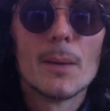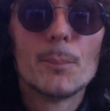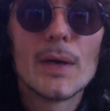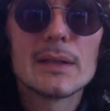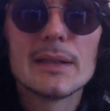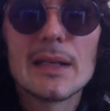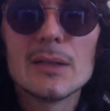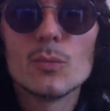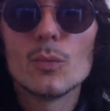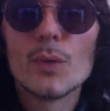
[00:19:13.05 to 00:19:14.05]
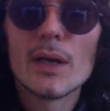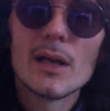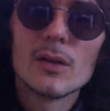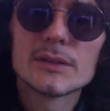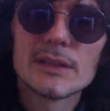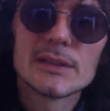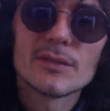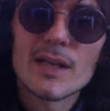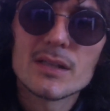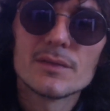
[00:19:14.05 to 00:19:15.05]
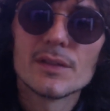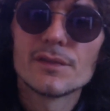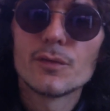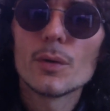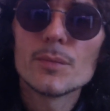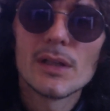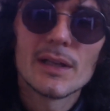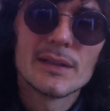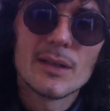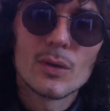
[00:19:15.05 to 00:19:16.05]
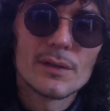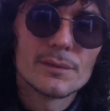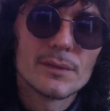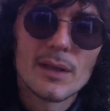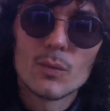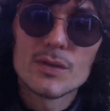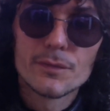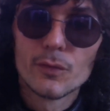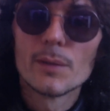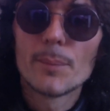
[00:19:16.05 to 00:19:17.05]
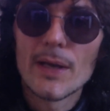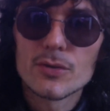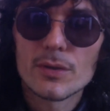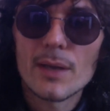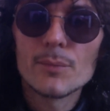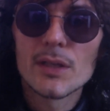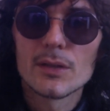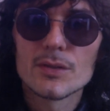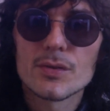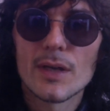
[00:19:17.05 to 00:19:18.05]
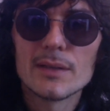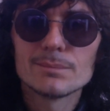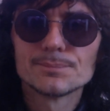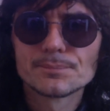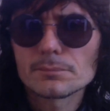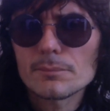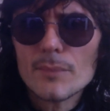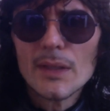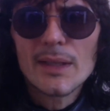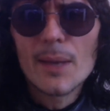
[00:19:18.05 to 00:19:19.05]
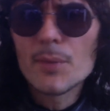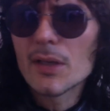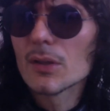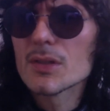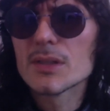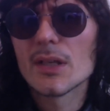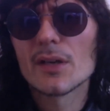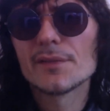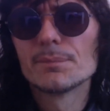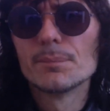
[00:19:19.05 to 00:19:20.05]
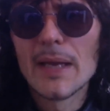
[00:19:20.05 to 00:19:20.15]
But then when I looked at the rest of the formula, it was full of petrochemicals, right? Chemicals that are